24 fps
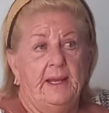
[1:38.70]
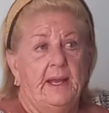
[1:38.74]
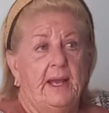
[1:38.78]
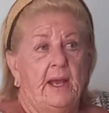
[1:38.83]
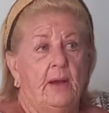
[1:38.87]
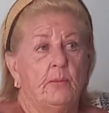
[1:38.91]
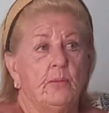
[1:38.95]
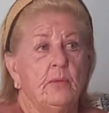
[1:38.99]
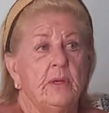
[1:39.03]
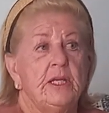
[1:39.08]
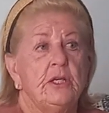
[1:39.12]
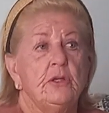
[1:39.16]

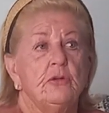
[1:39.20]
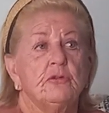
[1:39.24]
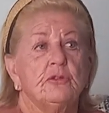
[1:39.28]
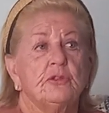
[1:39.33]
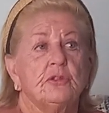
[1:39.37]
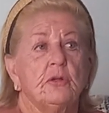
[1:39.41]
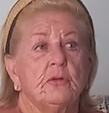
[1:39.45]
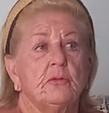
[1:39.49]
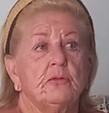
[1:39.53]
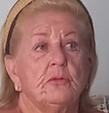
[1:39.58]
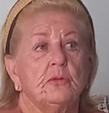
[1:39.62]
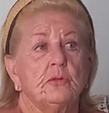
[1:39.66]
And we
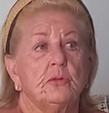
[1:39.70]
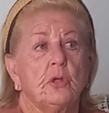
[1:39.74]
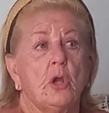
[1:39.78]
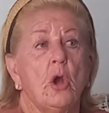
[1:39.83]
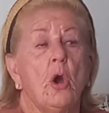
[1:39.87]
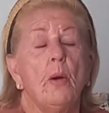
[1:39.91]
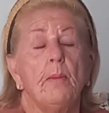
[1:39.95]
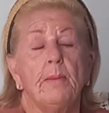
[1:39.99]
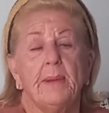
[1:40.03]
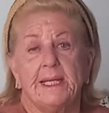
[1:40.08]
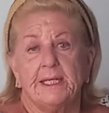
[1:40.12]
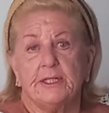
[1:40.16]
used to
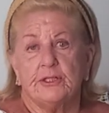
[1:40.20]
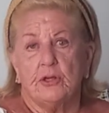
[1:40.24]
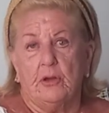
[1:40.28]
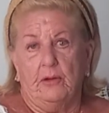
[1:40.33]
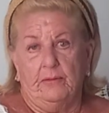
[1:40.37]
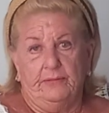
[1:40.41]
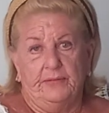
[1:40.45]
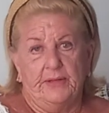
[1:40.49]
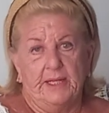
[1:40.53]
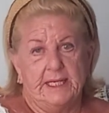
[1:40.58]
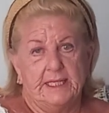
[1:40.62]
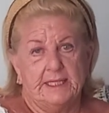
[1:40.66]
comment
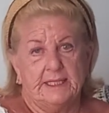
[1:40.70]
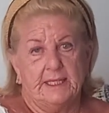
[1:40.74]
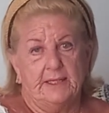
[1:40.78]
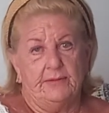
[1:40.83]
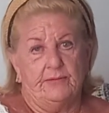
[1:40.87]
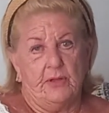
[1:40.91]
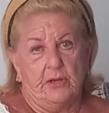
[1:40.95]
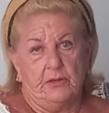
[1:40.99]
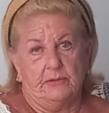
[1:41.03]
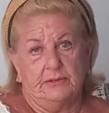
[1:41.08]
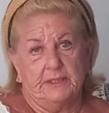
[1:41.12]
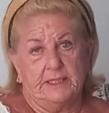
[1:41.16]
on this
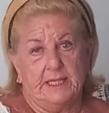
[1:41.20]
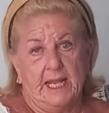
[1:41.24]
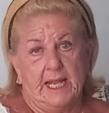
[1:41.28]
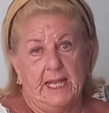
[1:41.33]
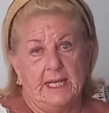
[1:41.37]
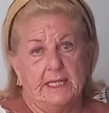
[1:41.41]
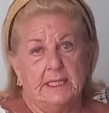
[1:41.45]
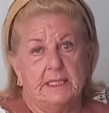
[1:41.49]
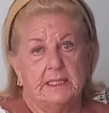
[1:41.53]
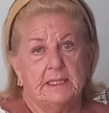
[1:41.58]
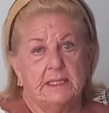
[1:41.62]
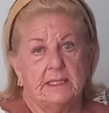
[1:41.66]
in those
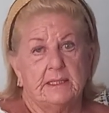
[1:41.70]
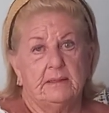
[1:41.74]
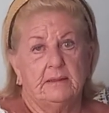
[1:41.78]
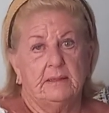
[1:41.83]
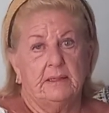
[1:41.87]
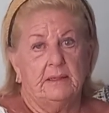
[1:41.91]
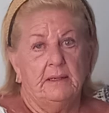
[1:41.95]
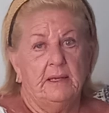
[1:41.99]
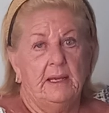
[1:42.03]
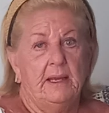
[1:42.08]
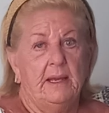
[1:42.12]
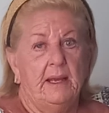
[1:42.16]
days.
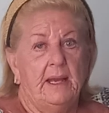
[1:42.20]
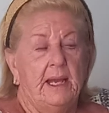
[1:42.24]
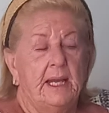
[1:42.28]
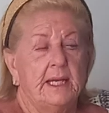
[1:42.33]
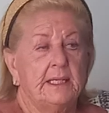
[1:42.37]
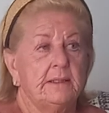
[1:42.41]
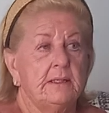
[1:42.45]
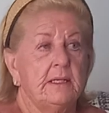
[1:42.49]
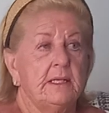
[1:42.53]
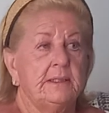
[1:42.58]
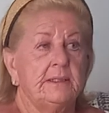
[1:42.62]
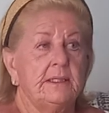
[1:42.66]

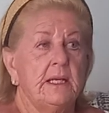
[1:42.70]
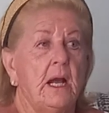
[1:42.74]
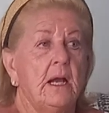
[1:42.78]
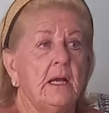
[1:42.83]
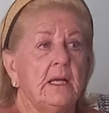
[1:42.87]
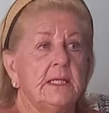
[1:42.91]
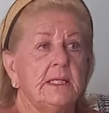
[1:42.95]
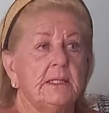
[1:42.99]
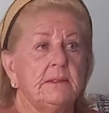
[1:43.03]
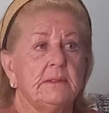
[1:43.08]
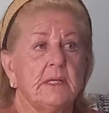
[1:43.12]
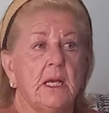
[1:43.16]
And
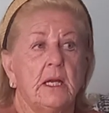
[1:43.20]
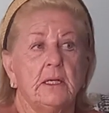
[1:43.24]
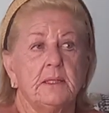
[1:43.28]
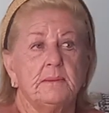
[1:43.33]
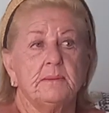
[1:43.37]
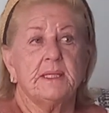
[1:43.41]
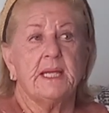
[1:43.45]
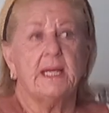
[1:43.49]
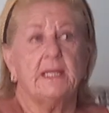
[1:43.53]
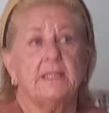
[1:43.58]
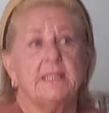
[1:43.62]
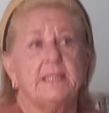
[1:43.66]
9
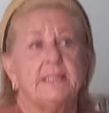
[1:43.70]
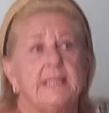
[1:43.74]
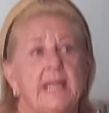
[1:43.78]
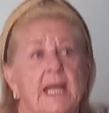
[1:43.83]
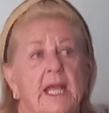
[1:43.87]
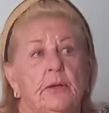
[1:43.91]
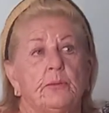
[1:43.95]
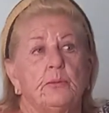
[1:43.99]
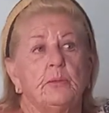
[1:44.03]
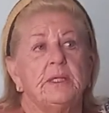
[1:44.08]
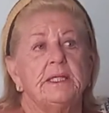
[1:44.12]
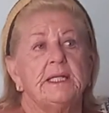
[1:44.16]
times out of
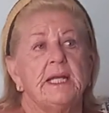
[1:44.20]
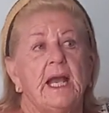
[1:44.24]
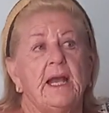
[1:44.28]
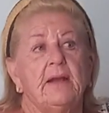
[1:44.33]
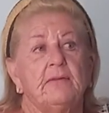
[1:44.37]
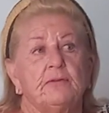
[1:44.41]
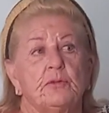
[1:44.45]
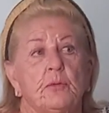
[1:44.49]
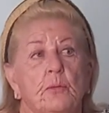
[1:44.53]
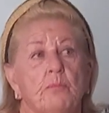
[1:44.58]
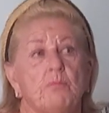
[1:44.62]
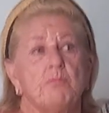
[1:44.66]
10, we'd
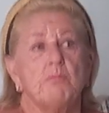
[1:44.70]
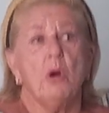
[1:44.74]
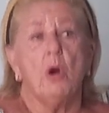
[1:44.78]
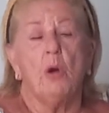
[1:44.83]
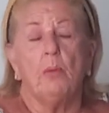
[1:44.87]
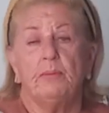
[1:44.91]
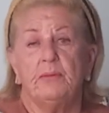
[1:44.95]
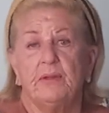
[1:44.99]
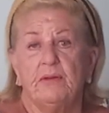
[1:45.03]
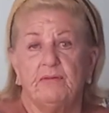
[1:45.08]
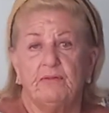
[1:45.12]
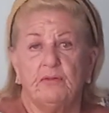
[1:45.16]
have to
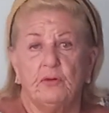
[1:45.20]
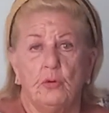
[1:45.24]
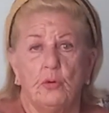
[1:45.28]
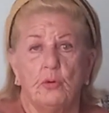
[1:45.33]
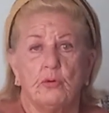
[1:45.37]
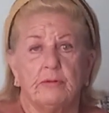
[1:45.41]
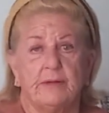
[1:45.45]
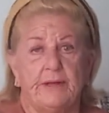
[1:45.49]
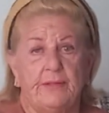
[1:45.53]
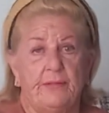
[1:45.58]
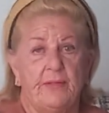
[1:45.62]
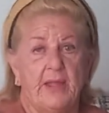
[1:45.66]
mop the
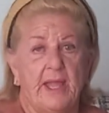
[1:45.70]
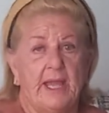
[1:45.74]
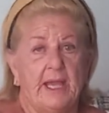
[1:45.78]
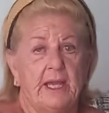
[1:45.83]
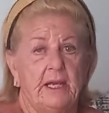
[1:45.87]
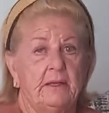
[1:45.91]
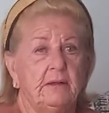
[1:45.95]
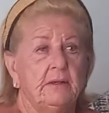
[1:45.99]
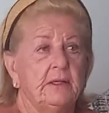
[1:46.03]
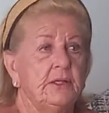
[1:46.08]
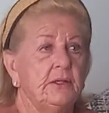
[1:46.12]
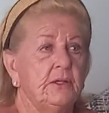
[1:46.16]
floor in
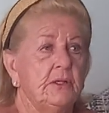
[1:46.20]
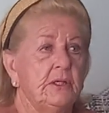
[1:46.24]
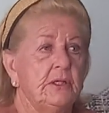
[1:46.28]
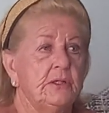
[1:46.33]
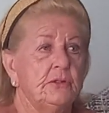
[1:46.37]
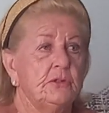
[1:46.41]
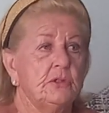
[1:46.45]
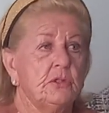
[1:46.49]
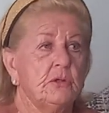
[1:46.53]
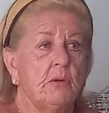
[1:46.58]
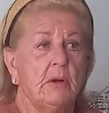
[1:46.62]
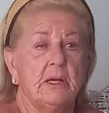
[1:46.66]
there
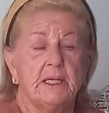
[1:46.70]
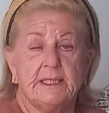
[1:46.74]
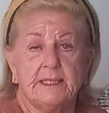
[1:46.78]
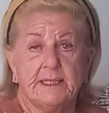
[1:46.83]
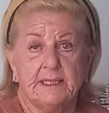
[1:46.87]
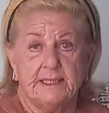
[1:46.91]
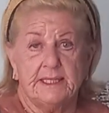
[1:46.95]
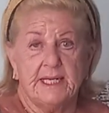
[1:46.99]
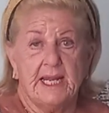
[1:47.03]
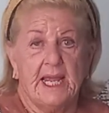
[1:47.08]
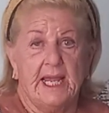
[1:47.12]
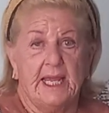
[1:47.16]

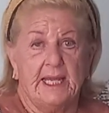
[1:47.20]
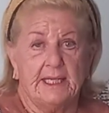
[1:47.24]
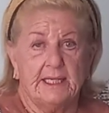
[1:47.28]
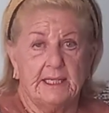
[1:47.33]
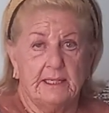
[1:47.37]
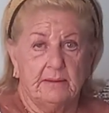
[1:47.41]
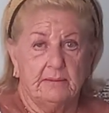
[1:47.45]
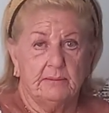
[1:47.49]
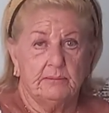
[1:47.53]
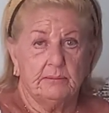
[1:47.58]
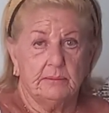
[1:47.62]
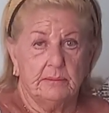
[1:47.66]
twice a
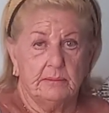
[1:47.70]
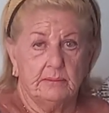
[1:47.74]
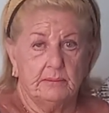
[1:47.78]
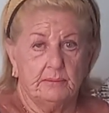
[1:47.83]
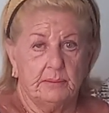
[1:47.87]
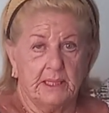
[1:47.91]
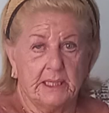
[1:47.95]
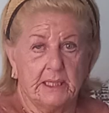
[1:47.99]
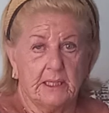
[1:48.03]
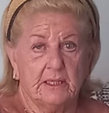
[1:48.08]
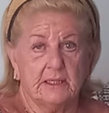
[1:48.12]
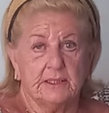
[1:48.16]
day
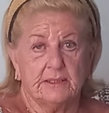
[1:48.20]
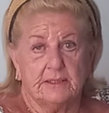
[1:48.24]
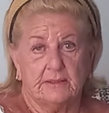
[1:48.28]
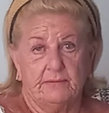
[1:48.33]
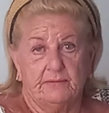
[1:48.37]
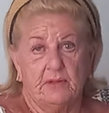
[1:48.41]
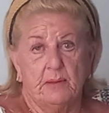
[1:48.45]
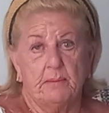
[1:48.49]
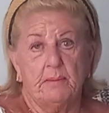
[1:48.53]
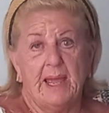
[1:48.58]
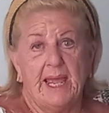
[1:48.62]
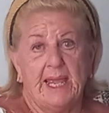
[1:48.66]
because
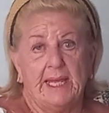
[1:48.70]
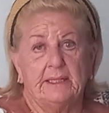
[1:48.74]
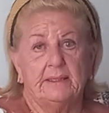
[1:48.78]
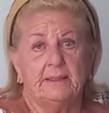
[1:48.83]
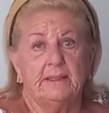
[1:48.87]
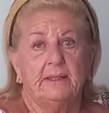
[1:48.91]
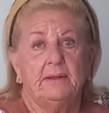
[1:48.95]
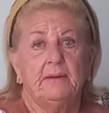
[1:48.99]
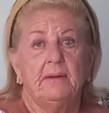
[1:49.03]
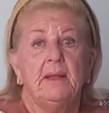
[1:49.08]
of the men.